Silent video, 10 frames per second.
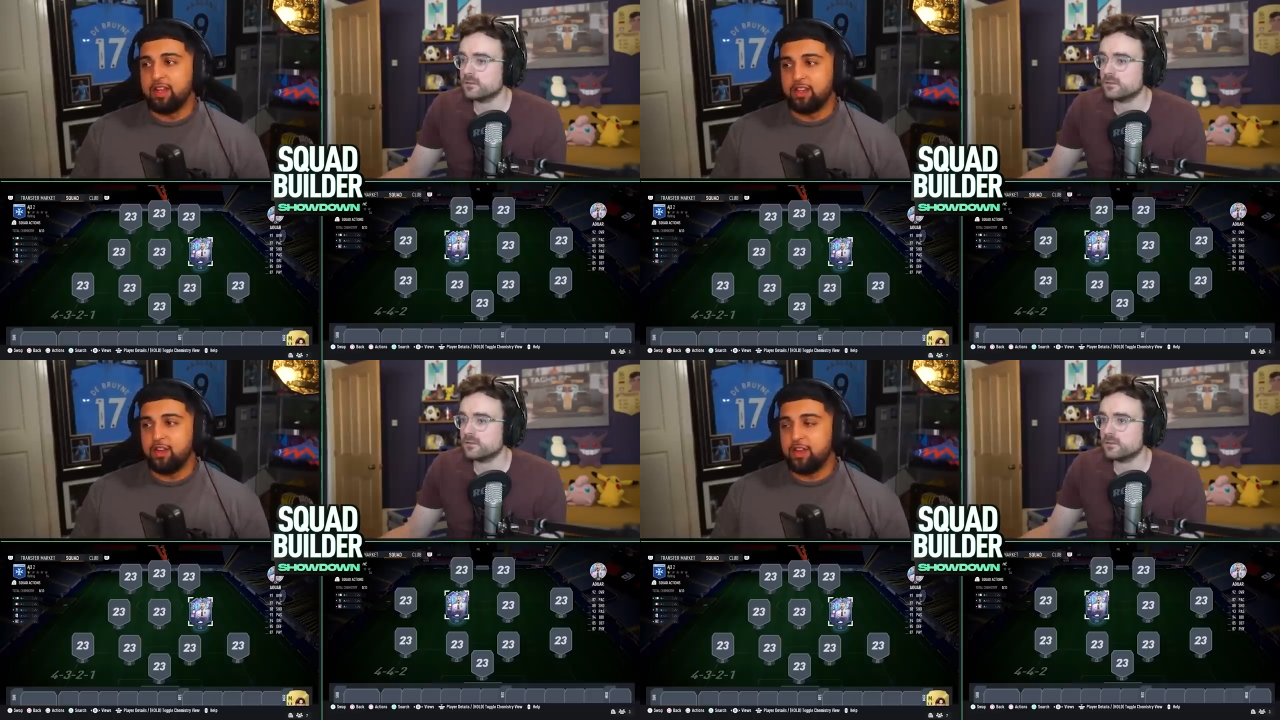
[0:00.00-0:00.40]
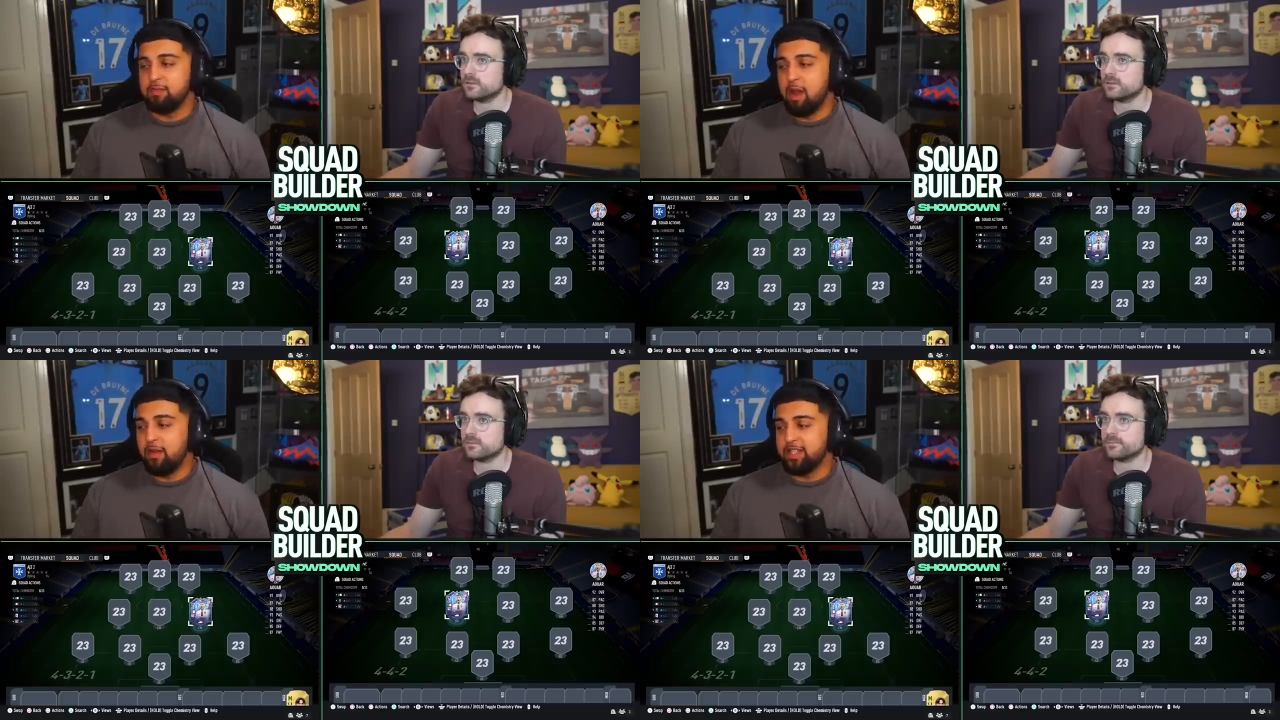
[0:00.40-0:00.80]
Speaker 1: think? Do you think
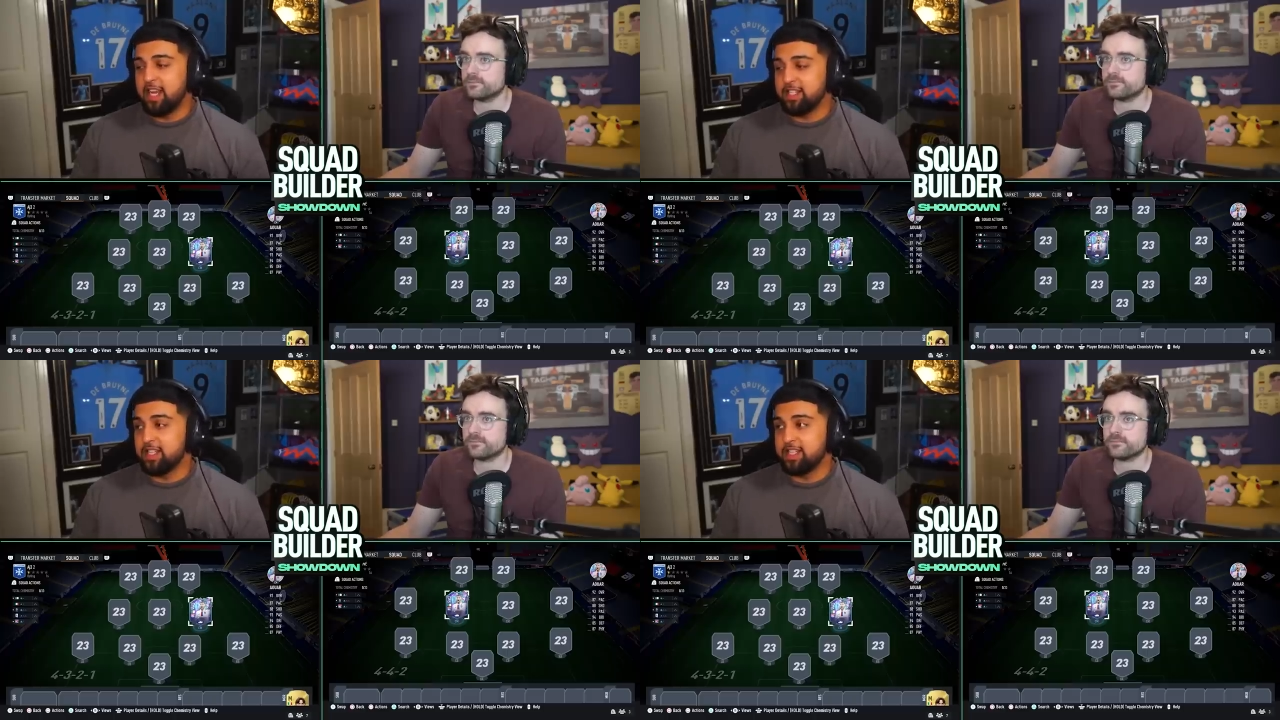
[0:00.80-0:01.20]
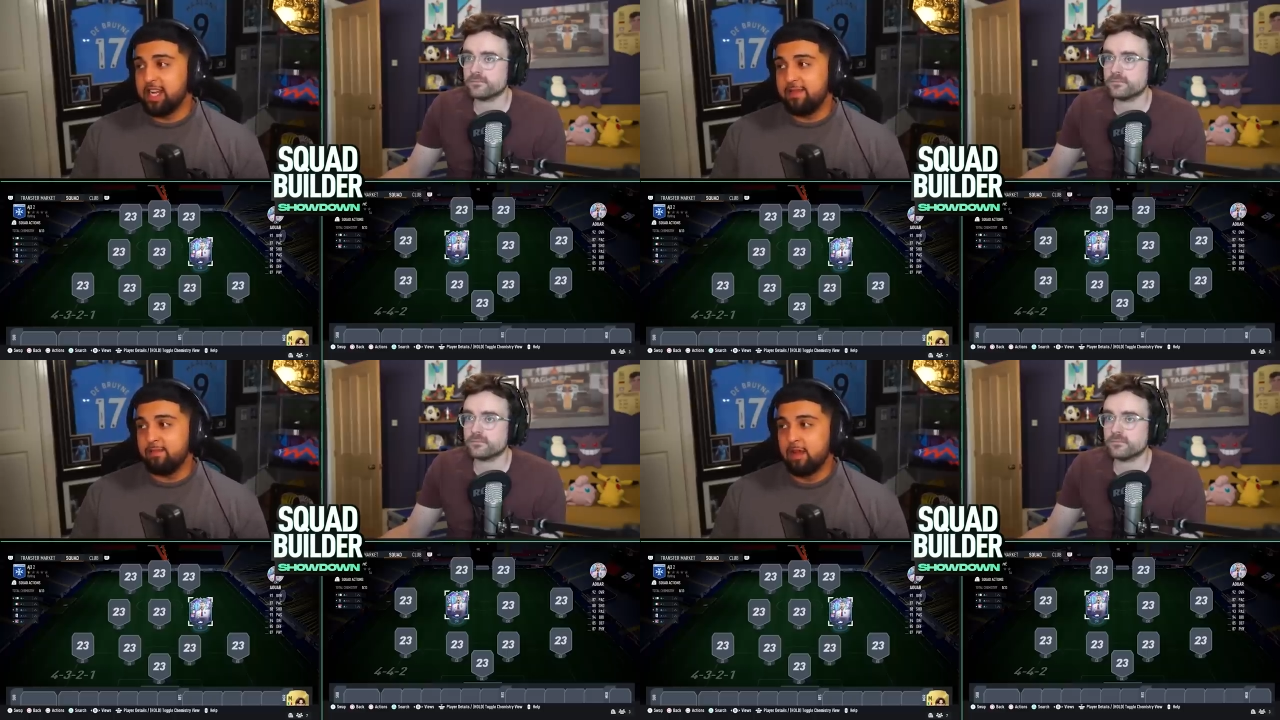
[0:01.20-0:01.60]
Mahrez gets in the
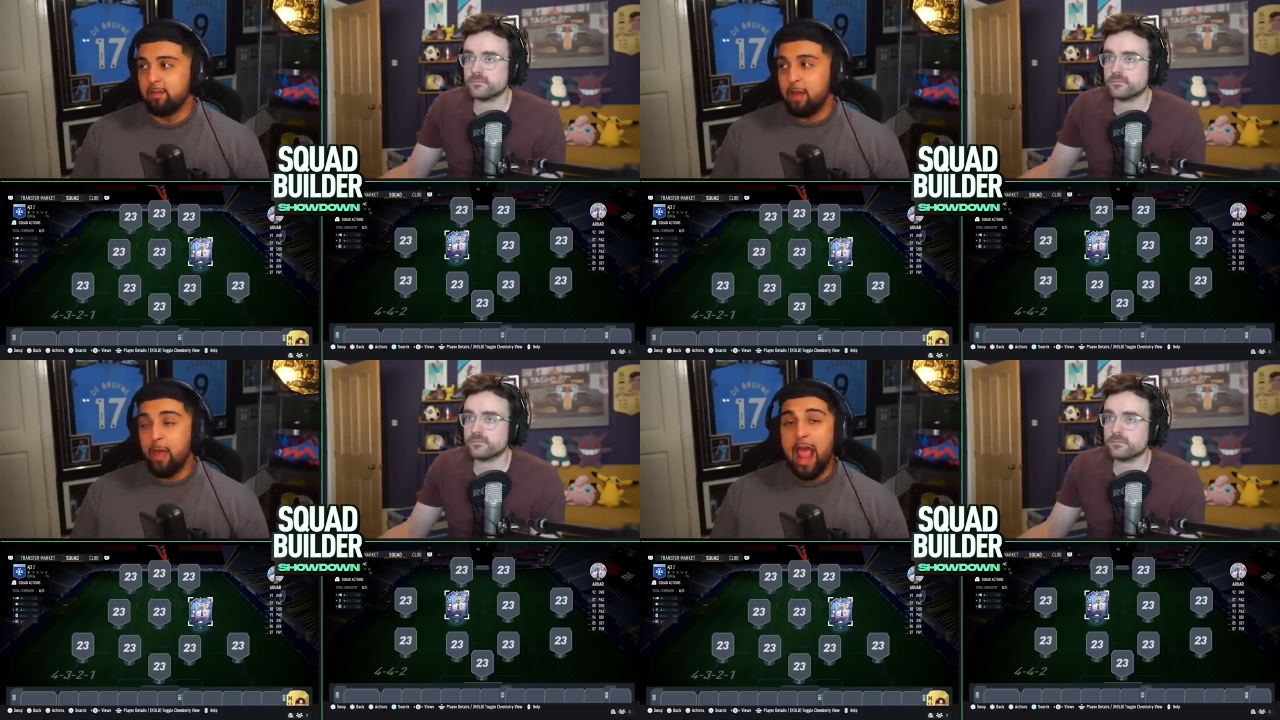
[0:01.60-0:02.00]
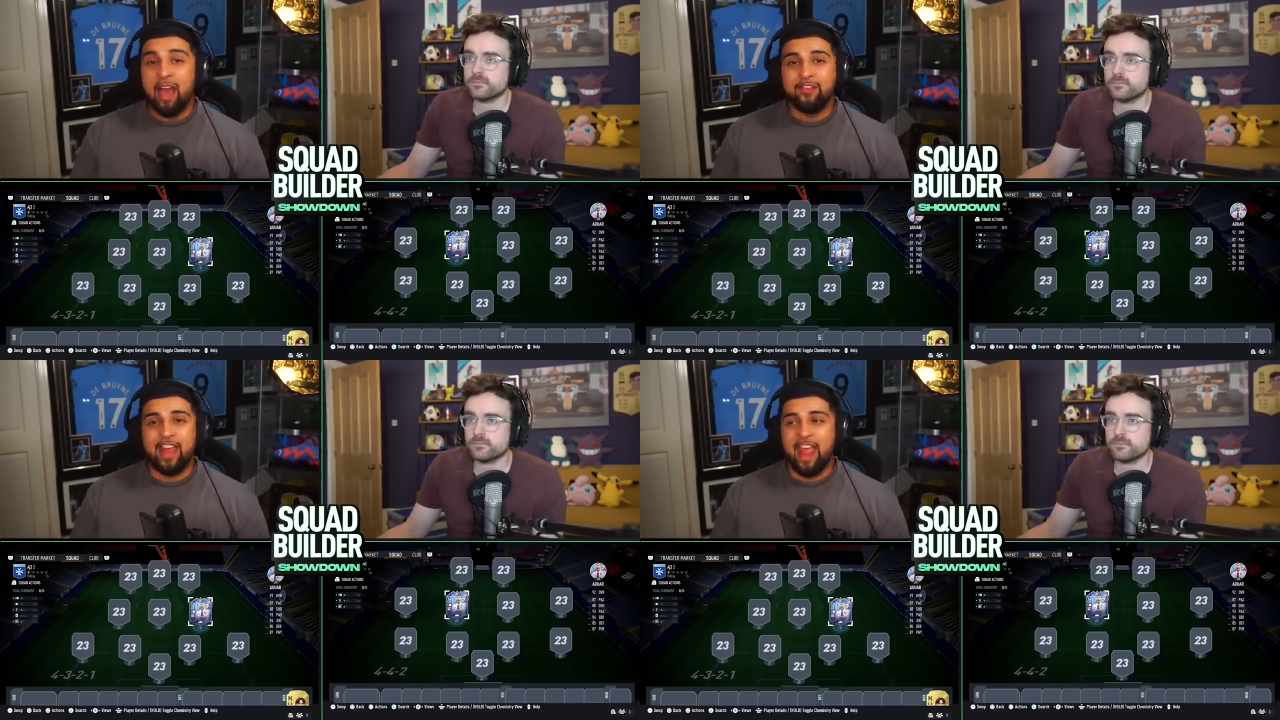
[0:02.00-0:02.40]
team? By the way,
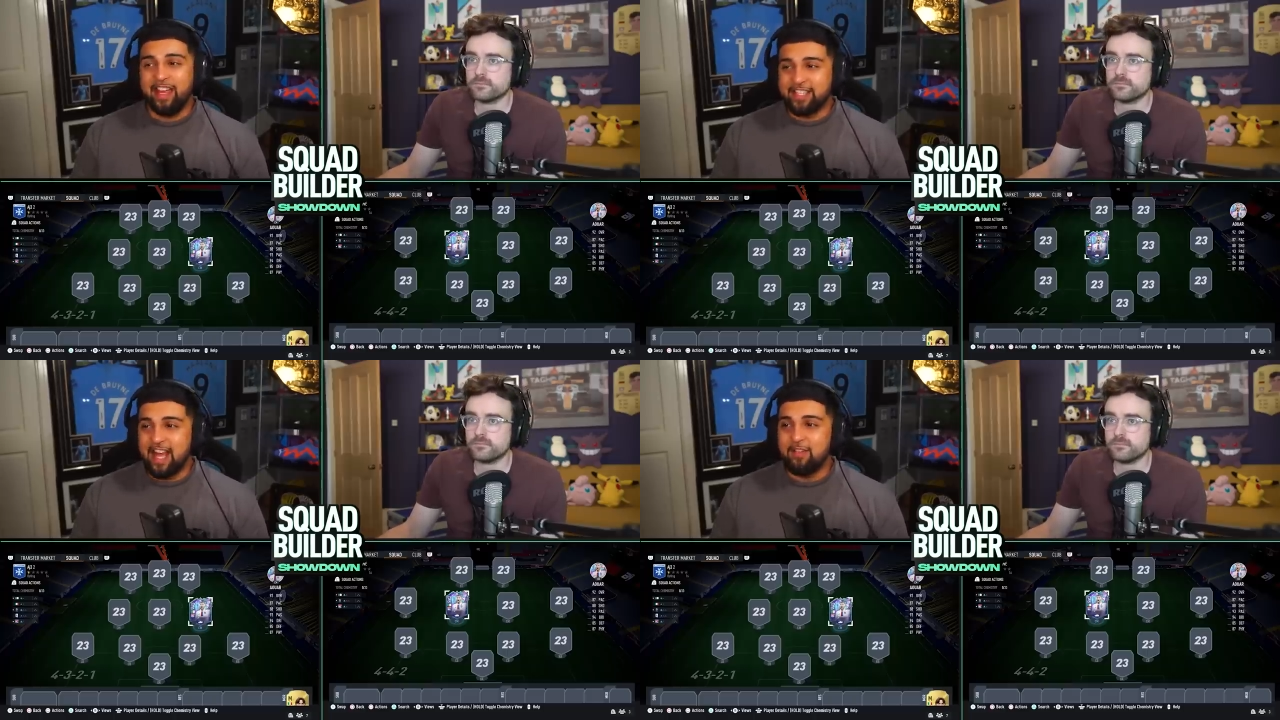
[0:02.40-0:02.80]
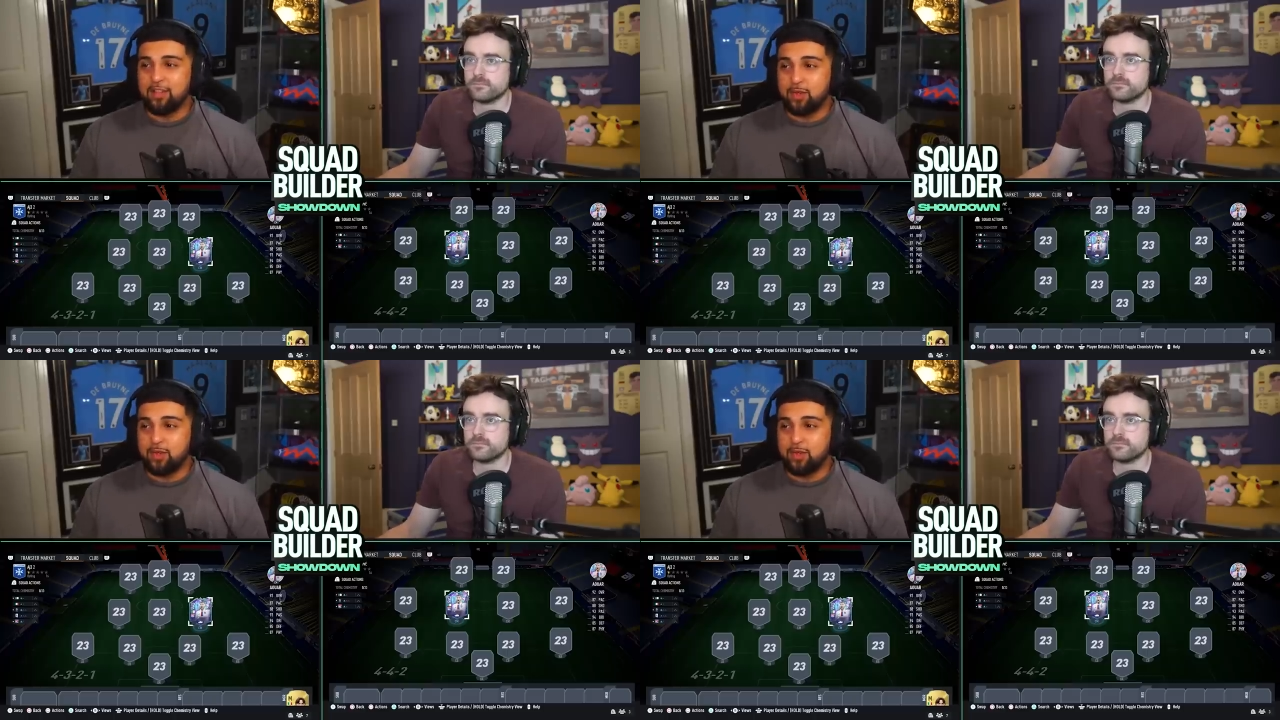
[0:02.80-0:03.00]
Andy is live on